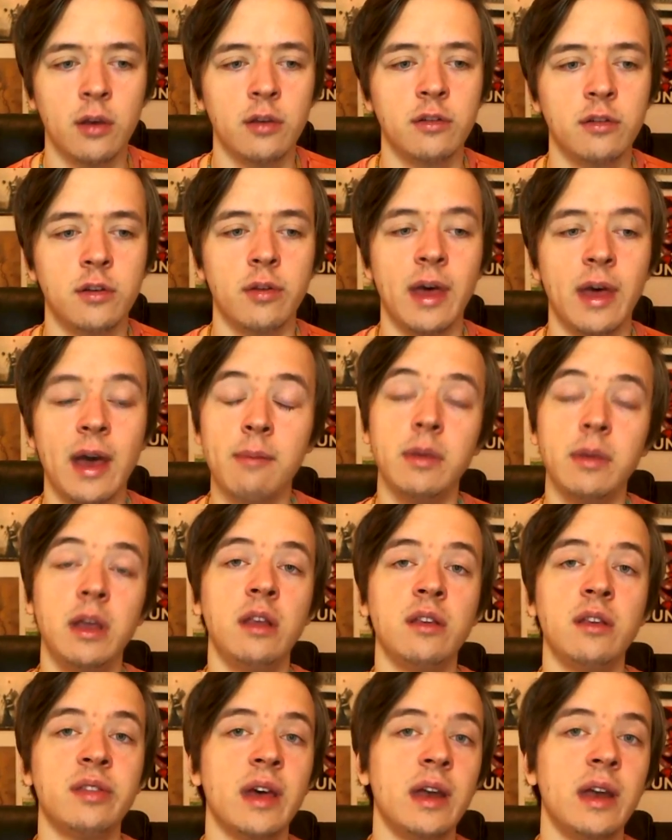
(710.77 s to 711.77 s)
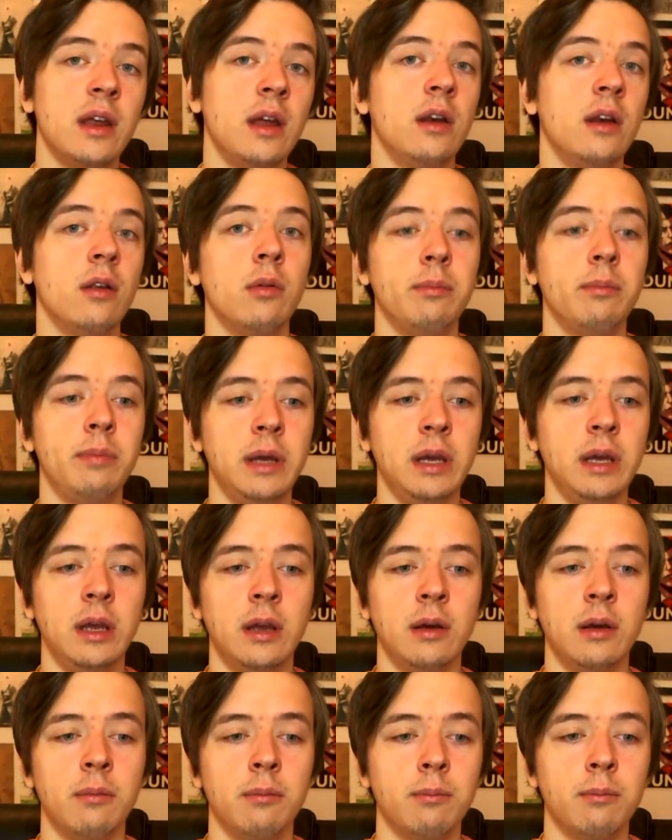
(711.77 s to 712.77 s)
So that means that it'll
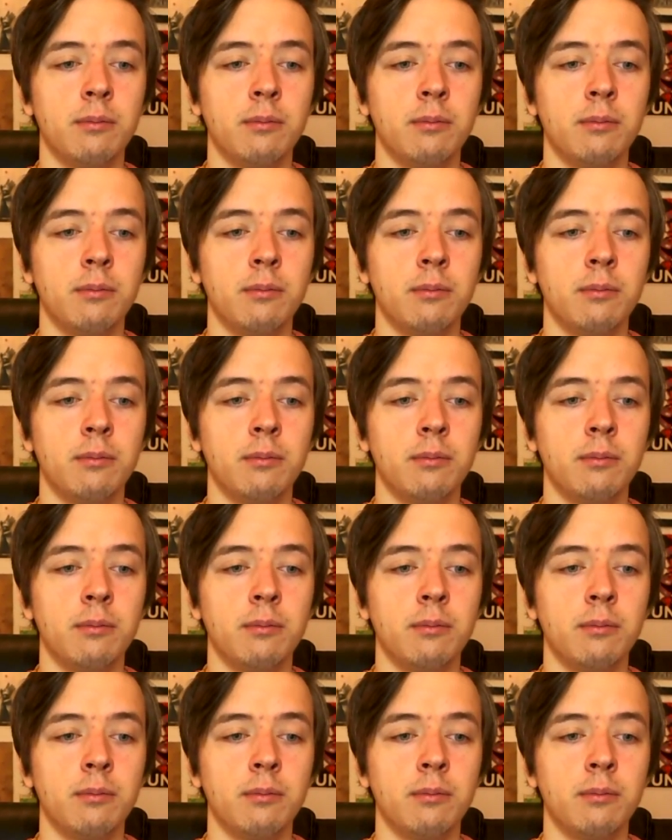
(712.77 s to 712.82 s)
be